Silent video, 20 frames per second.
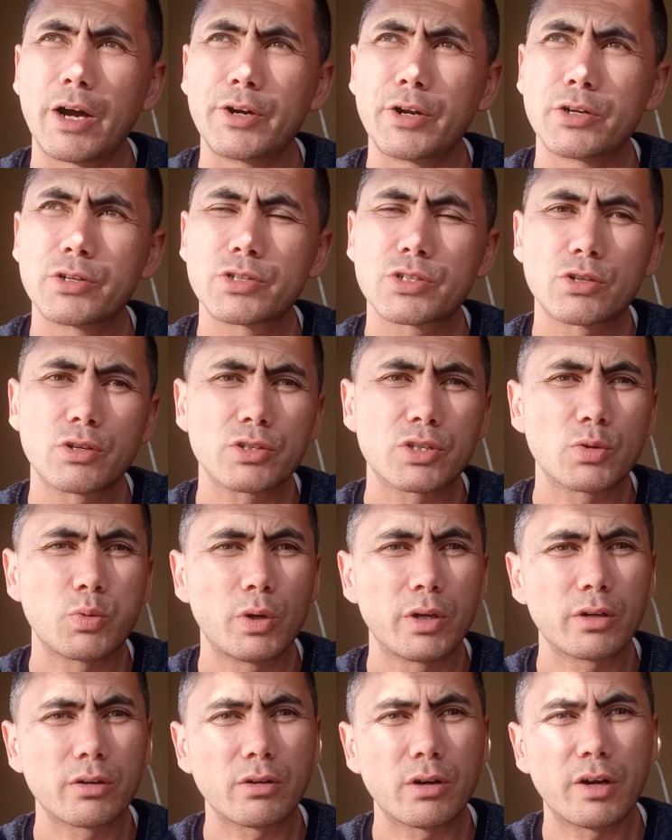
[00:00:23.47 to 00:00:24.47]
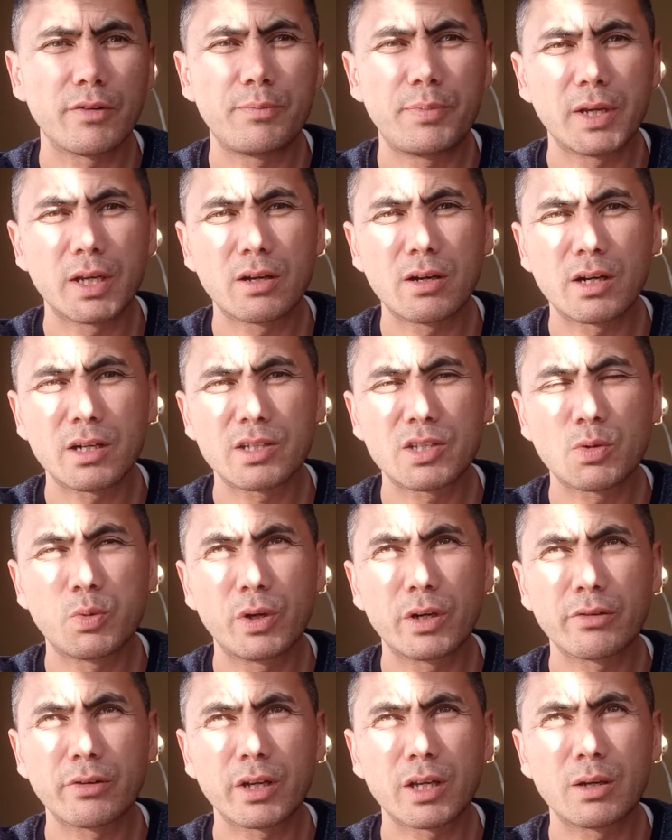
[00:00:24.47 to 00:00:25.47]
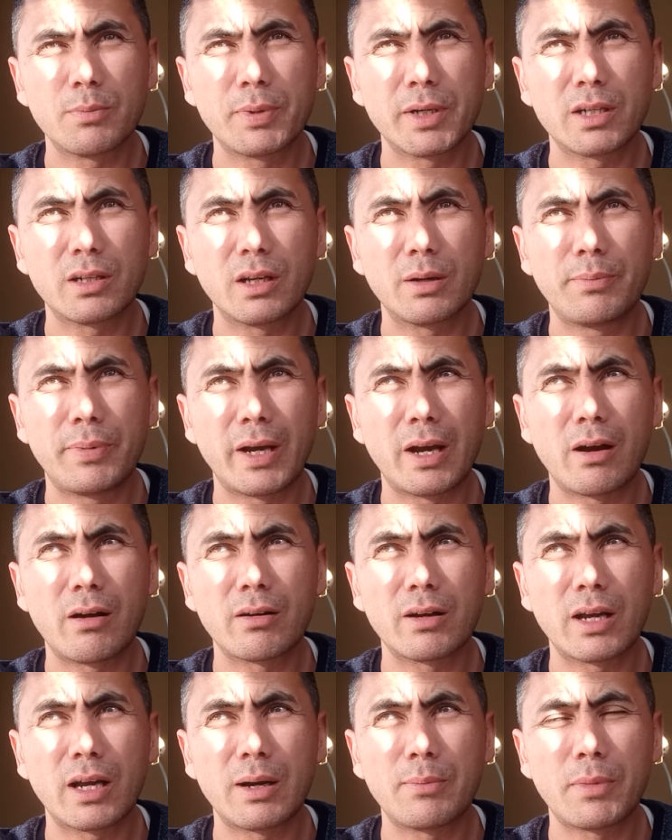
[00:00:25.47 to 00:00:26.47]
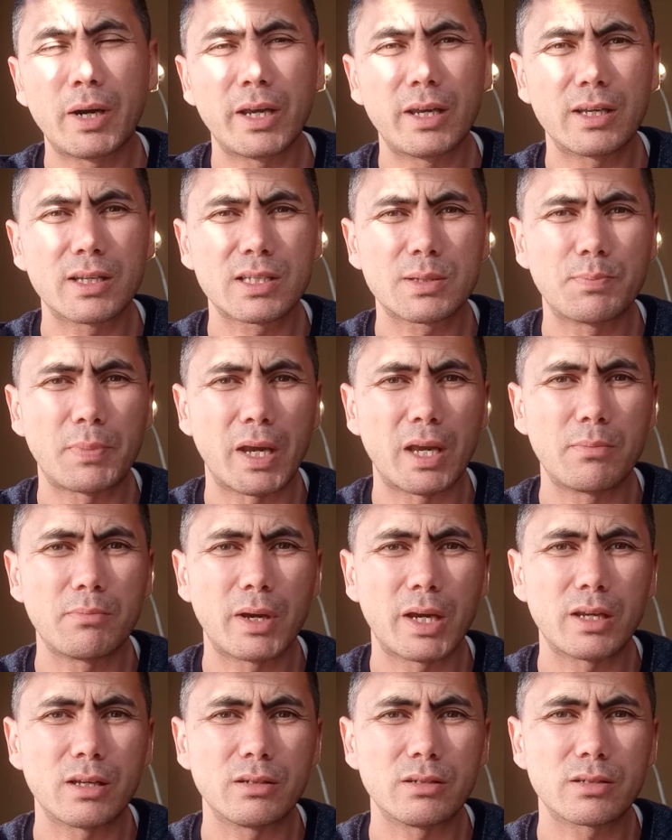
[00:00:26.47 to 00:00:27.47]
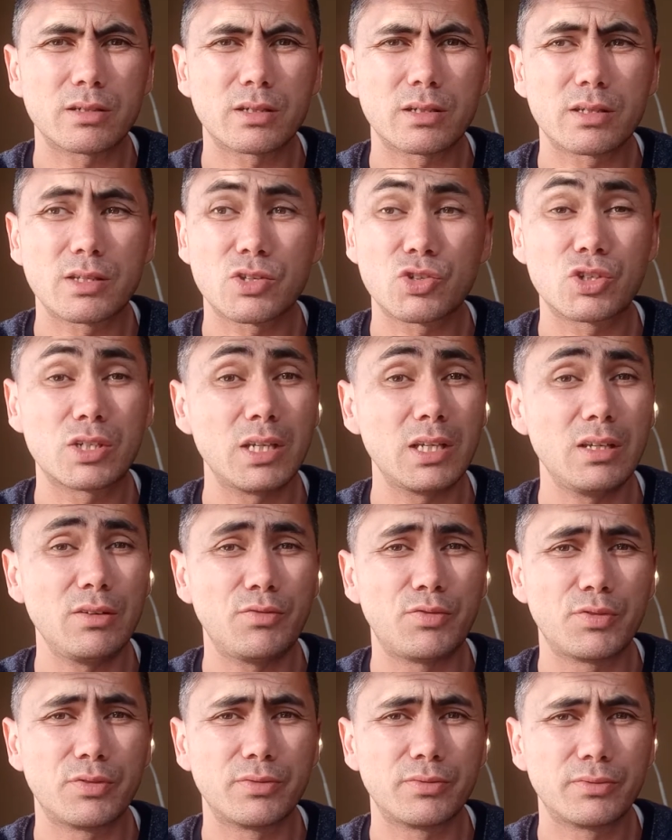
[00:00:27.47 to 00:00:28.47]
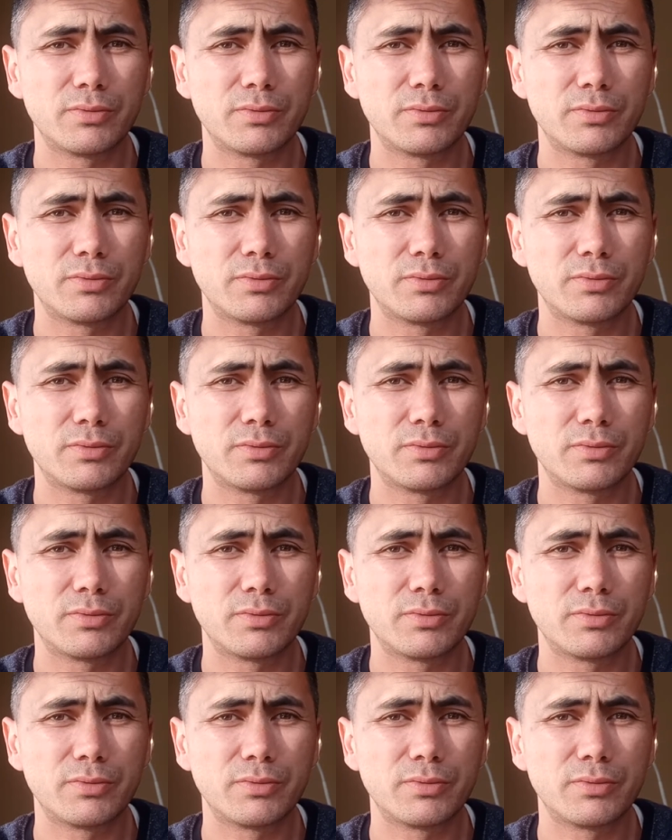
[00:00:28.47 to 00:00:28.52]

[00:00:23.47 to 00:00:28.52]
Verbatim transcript: noticed on Twitter, I've been kind of twittering a bit about my ex-bandmate, Steve,